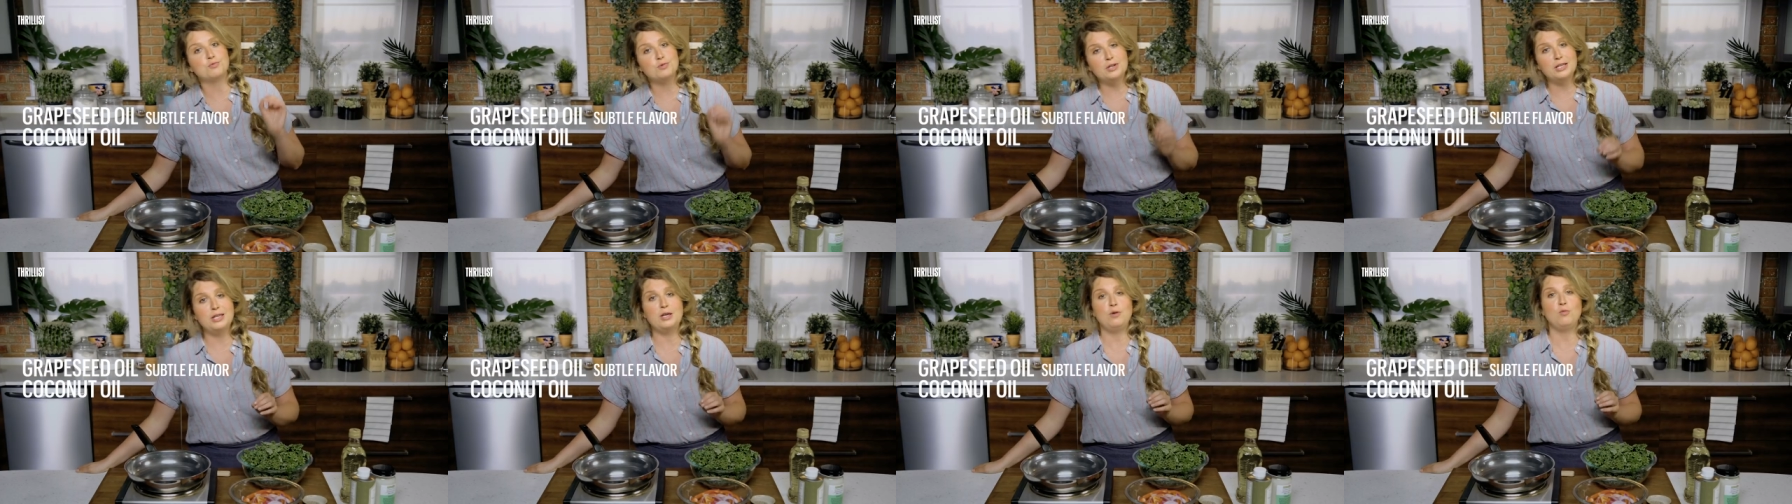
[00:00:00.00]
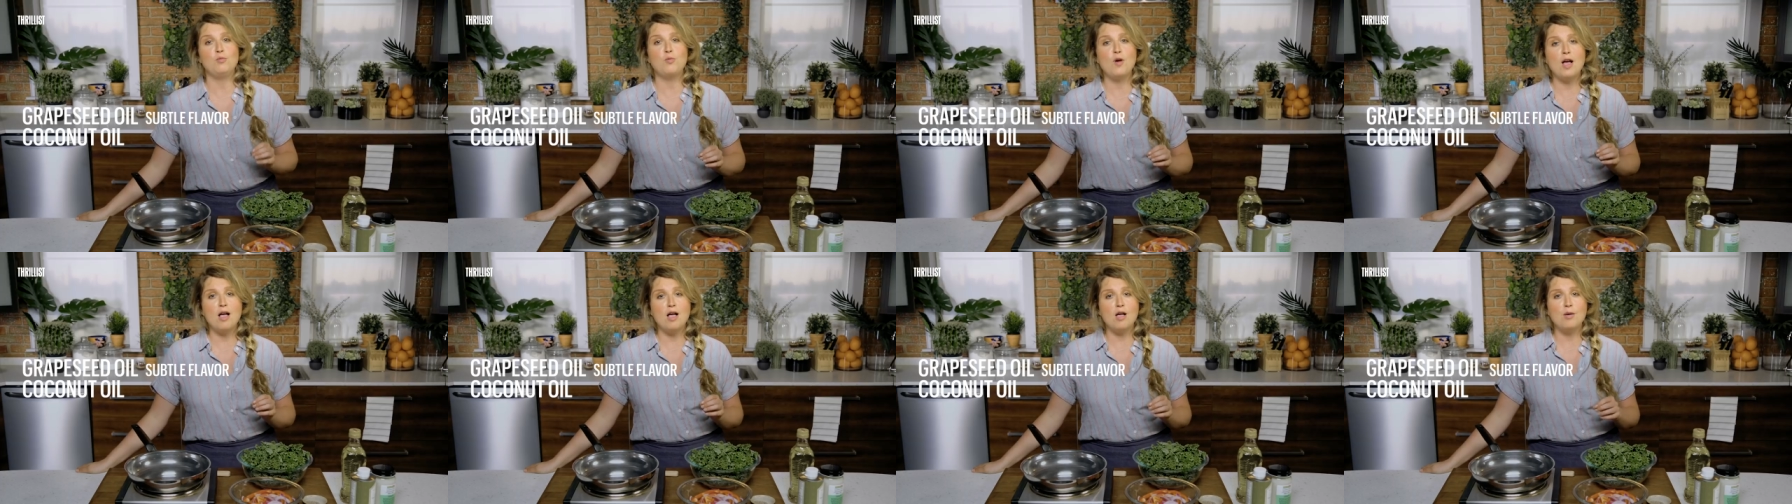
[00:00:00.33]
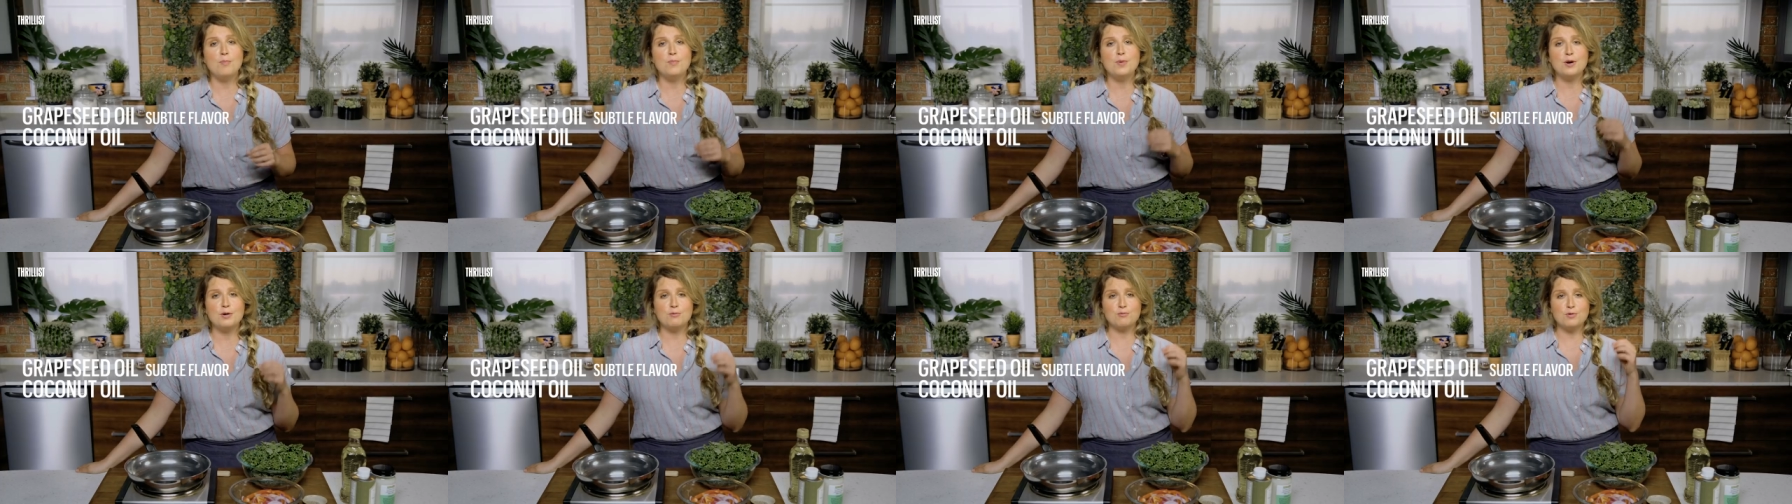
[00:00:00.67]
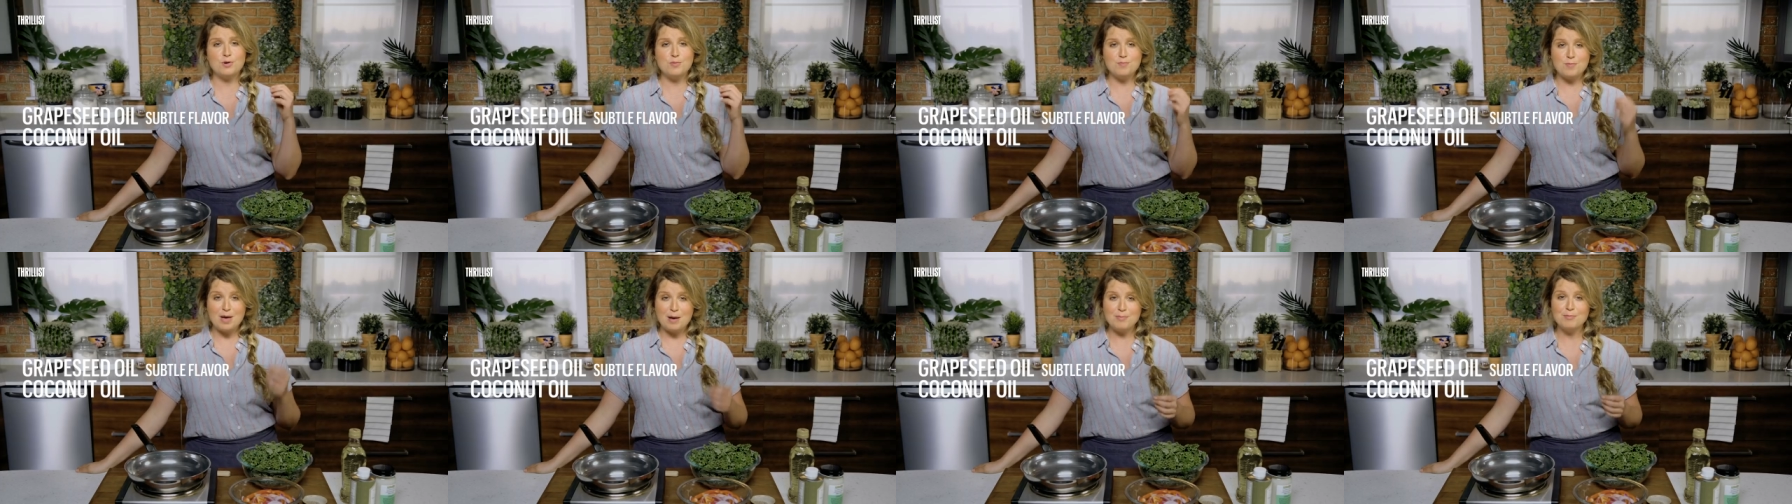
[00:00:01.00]
really well, but
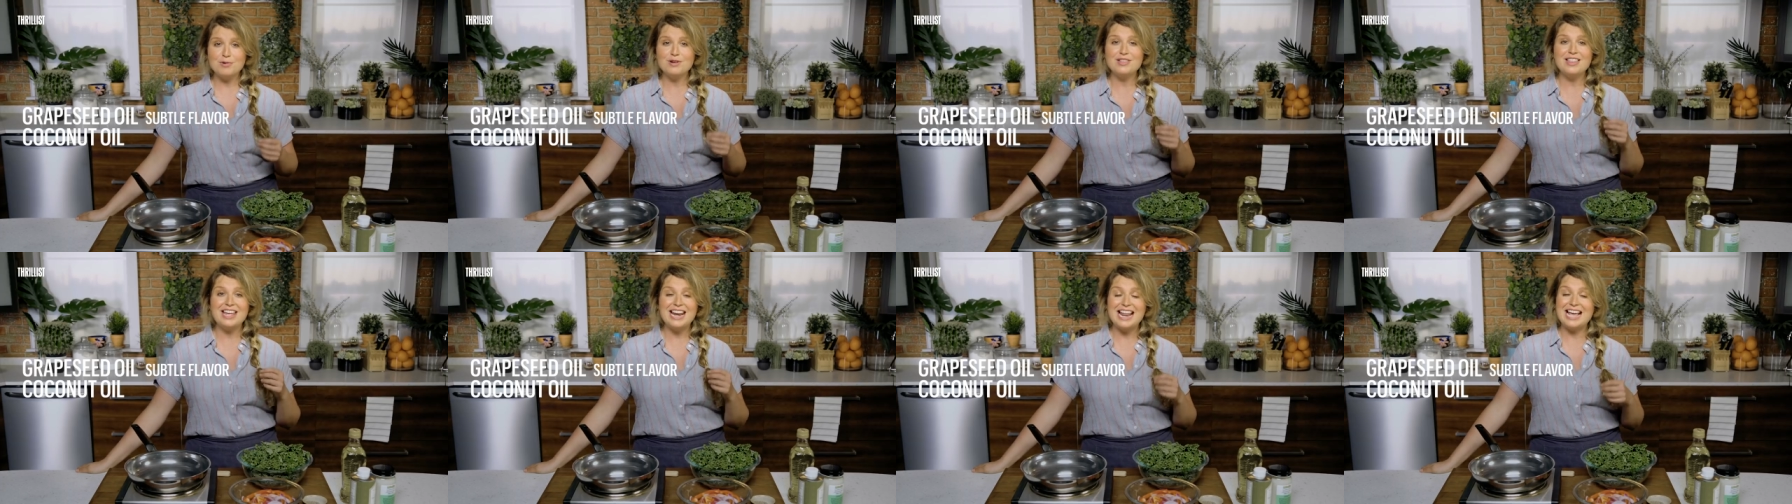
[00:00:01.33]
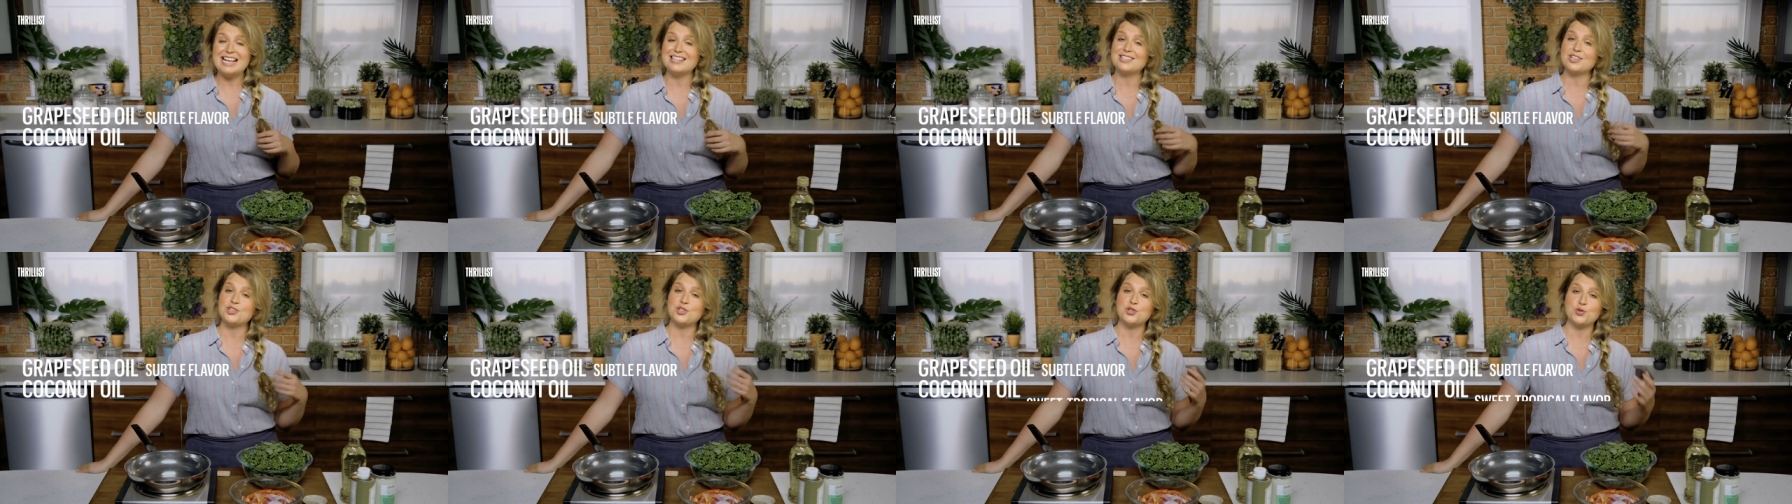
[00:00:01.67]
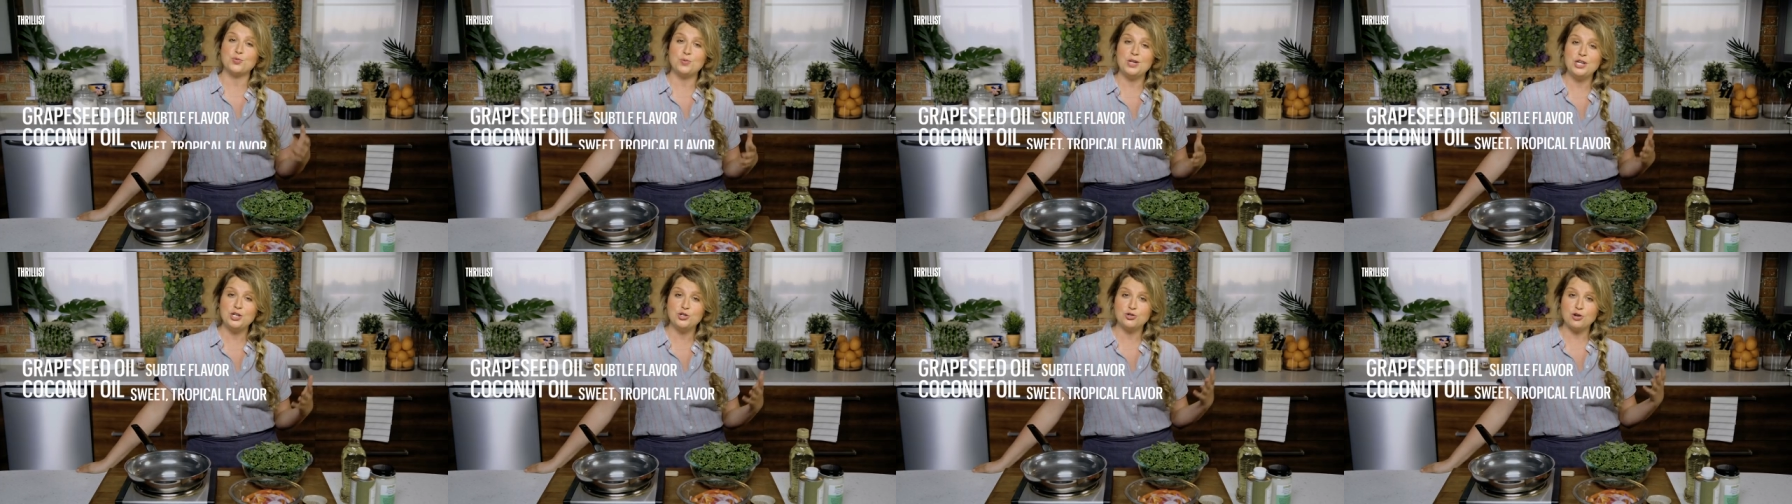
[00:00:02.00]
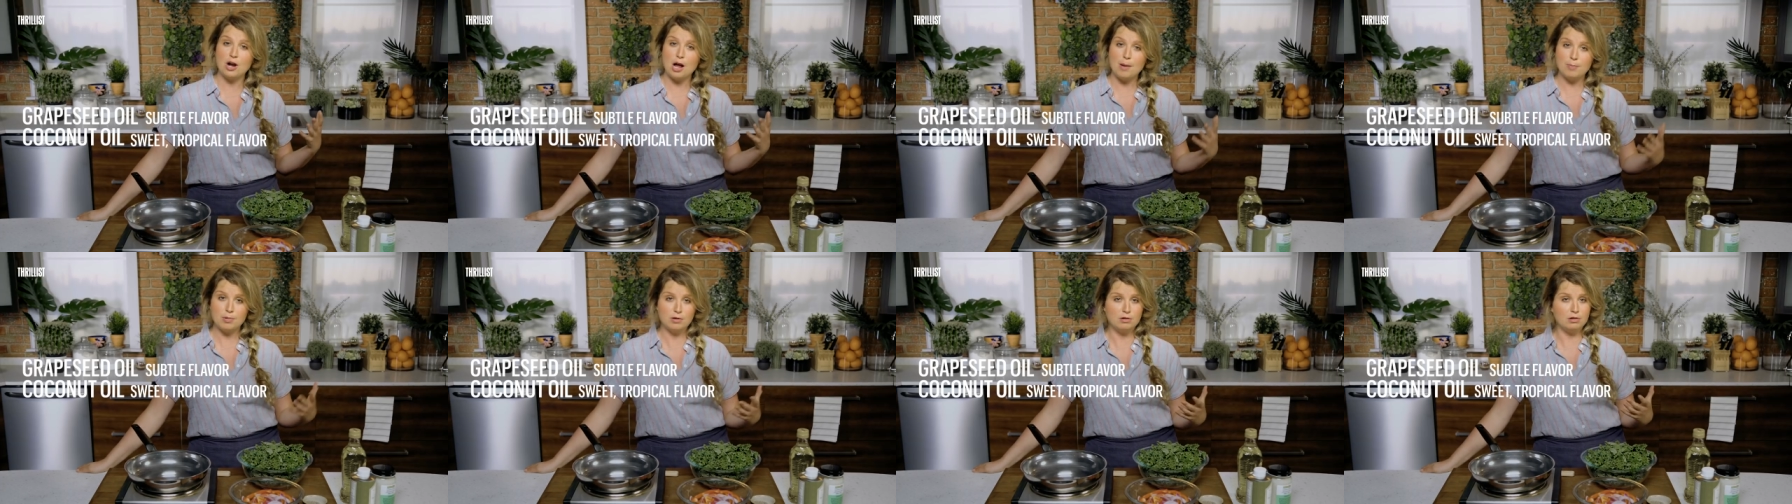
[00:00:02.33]
remember that it has a sweet
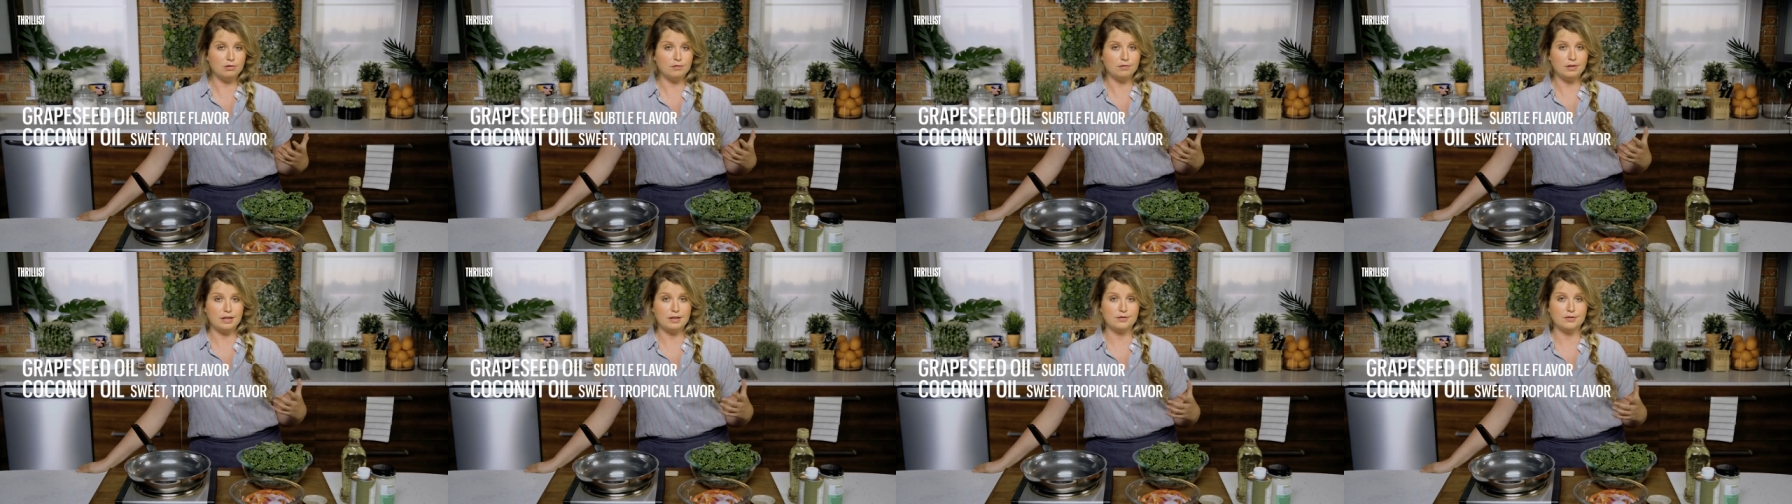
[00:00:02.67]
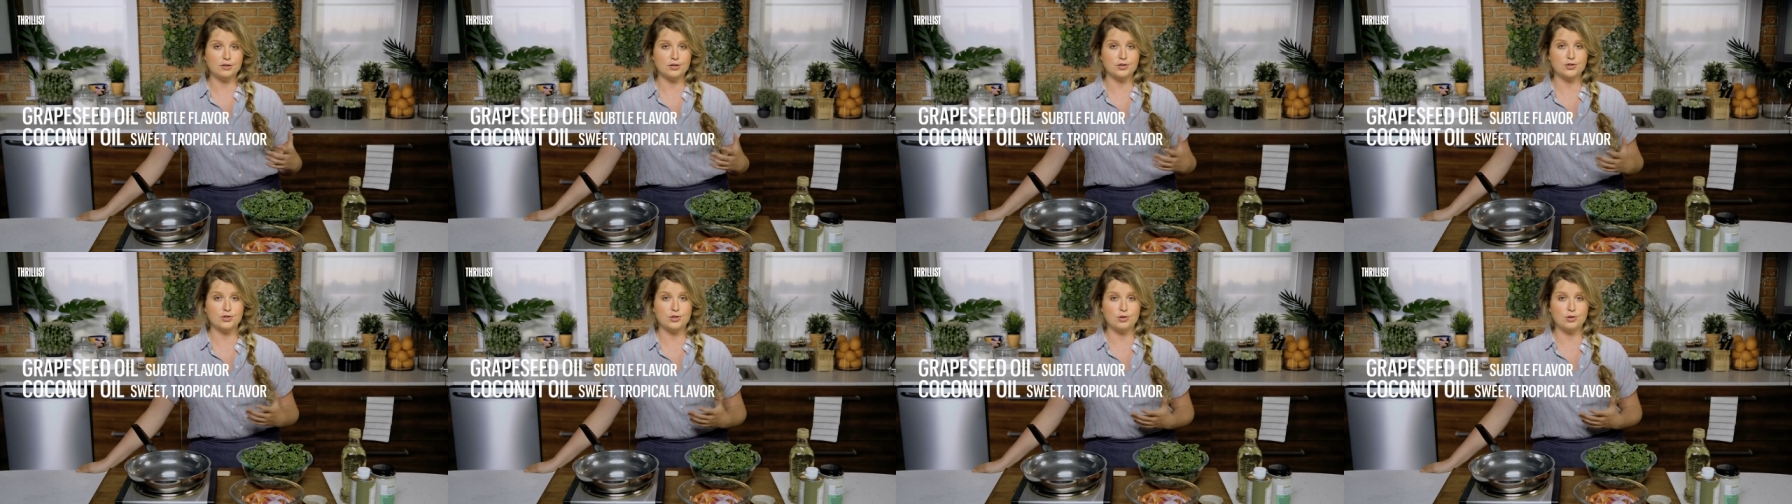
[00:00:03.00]
tropical flavor,